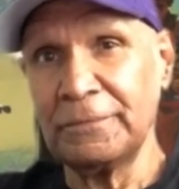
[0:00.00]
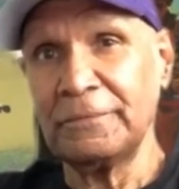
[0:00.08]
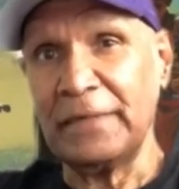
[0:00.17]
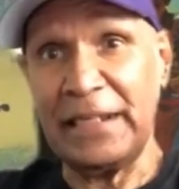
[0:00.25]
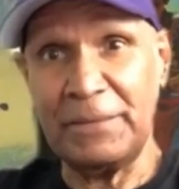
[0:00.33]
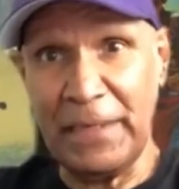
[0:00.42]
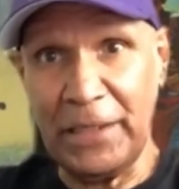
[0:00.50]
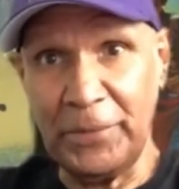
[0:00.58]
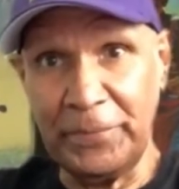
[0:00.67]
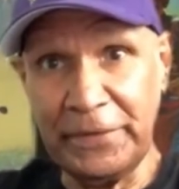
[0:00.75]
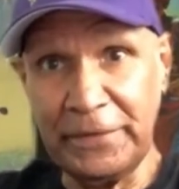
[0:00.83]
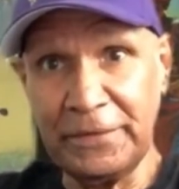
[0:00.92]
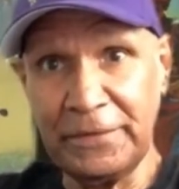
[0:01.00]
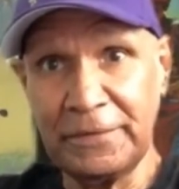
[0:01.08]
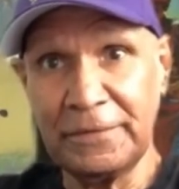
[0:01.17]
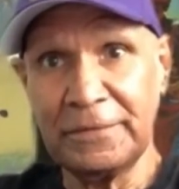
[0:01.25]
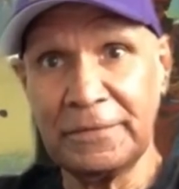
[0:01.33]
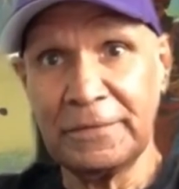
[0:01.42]
in Melbourne,
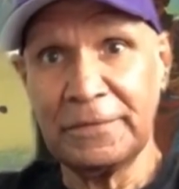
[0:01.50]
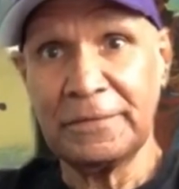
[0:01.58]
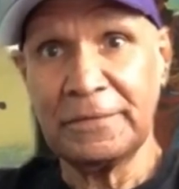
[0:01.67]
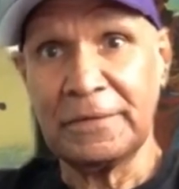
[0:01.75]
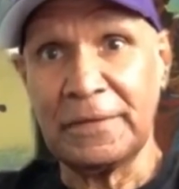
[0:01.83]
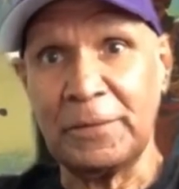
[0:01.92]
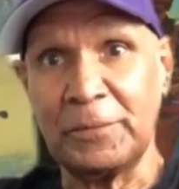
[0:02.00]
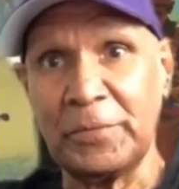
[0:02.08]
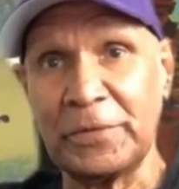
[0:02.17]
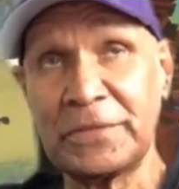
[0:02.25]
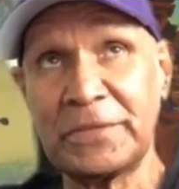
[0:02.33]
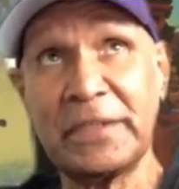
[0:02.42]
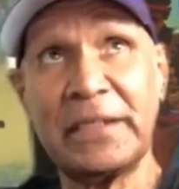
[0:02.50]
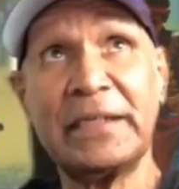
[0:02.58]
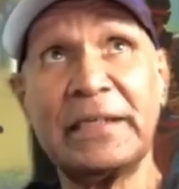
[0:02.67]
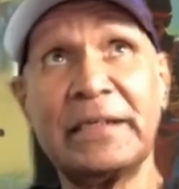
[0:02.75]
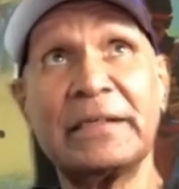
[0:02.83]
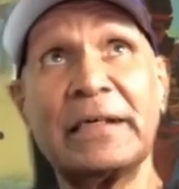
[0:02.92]
and we were
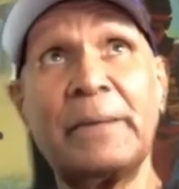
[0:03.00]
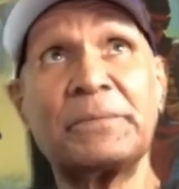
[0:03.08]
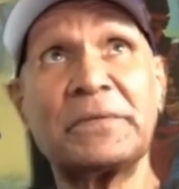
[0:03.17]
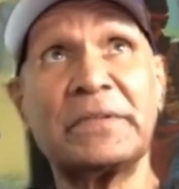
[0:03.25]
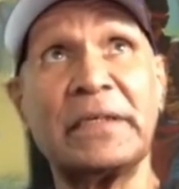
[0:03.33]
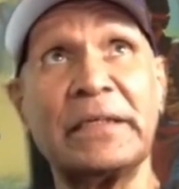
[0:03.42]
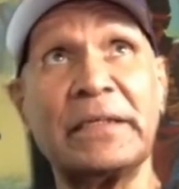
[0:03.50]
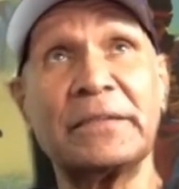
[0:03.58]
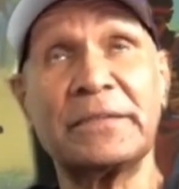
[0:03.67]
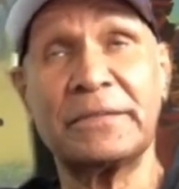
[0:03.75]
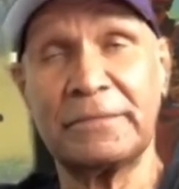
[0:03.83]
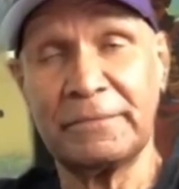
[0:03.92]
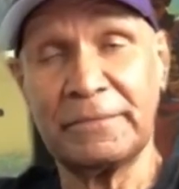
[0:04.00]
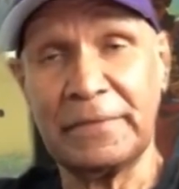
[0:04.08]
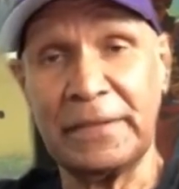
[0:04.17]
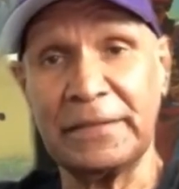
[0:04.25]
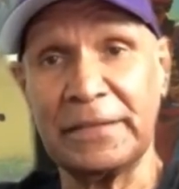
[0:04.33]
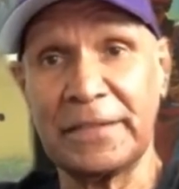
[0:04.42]
sitting upstairs
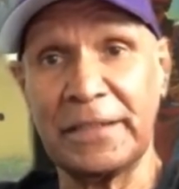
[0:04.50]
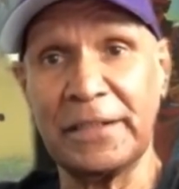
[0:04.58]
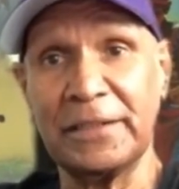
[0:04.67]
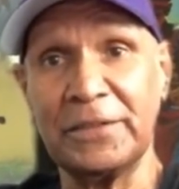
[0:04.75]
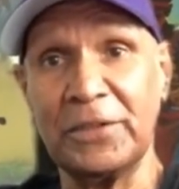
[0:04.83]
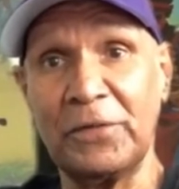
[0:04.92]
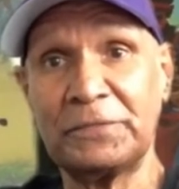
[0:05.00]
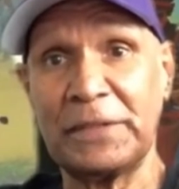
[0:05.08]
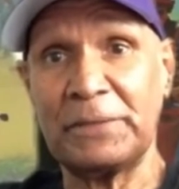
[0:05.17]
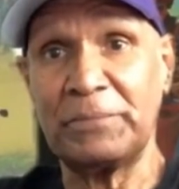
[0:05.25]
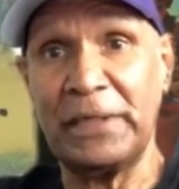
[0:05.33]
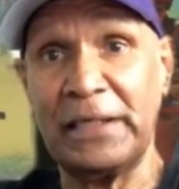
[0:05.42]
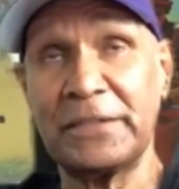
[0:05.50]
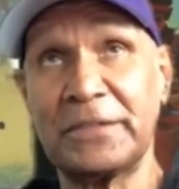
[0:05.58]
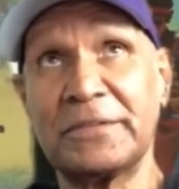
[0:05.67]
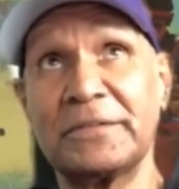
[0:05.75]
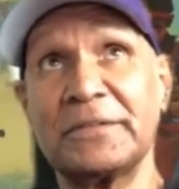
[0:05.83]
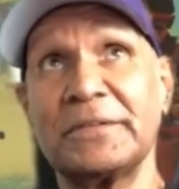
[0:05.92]
in this little lofty
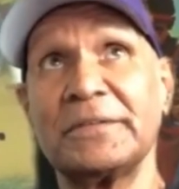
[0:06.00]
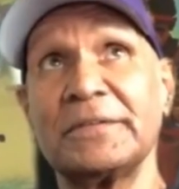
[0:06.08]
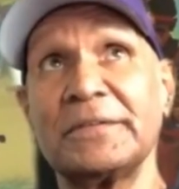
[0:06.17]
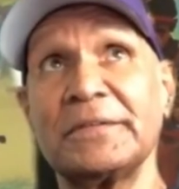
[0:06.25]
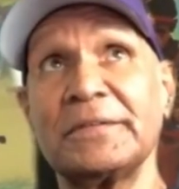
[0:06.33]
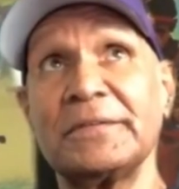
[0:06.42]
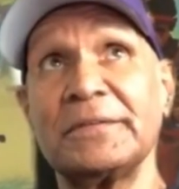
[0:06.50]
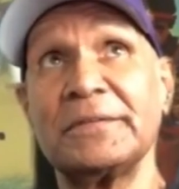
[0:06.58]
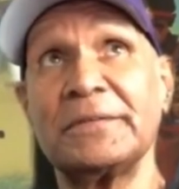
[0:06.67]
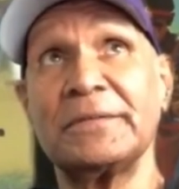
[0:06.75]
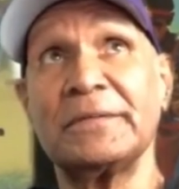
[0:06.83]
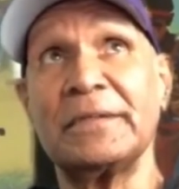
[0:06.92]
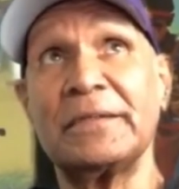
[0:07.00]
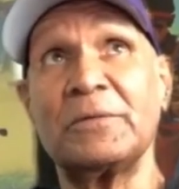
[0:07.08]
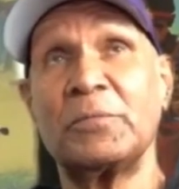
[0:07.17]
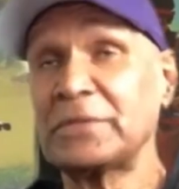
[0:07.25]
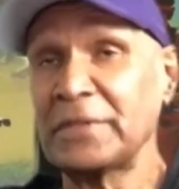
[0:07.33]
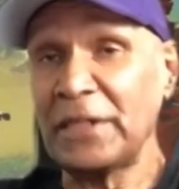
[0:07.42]
place. It
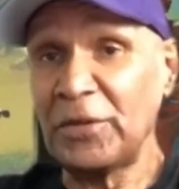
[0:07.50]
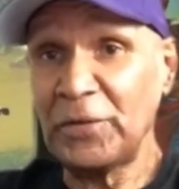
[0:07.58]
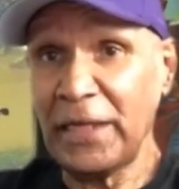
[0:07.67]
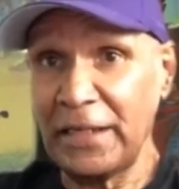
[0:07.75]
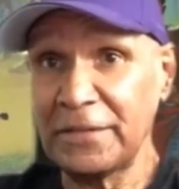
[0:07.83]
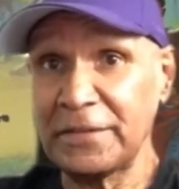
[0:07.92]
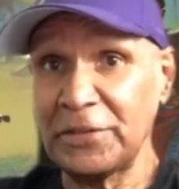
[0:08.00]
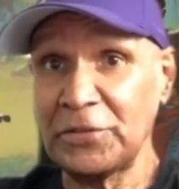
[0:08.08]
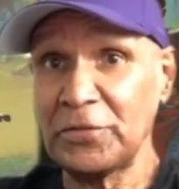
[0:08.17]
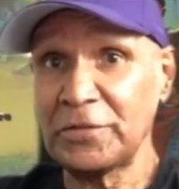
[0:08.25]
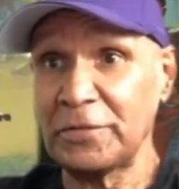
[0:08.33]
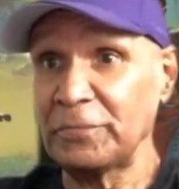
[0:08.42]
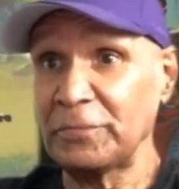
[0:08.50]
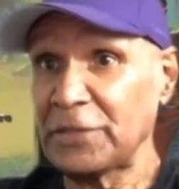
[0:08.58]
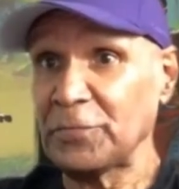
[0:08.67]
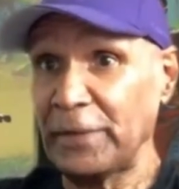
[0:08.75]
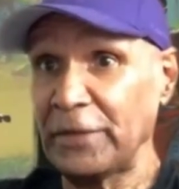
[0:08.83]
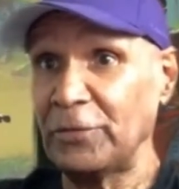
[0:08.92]
was an old house, and
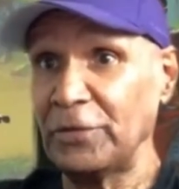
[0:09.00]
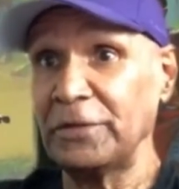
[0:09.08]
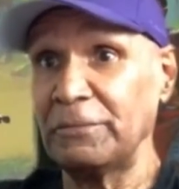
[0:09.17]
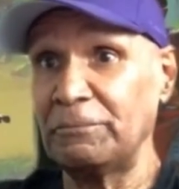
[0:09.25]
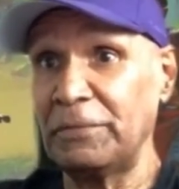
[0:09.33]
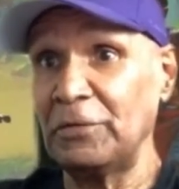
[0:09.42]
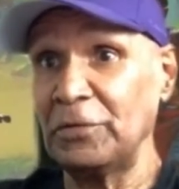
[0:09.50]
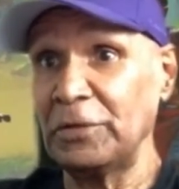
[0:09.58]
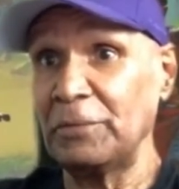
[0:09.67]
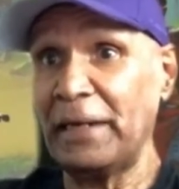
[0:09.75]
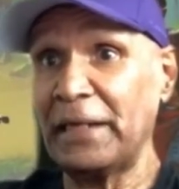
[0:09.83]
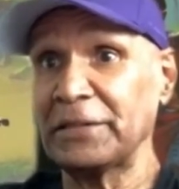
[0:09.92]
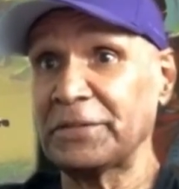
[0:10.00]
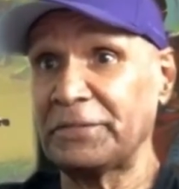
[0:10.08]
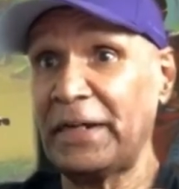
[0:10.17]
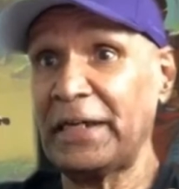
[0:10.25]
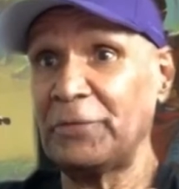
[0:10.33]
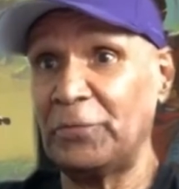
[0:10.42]
that's where all the bales of
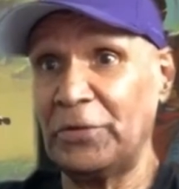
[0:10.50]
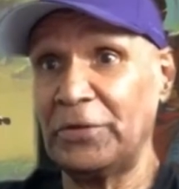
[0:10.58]
hay were.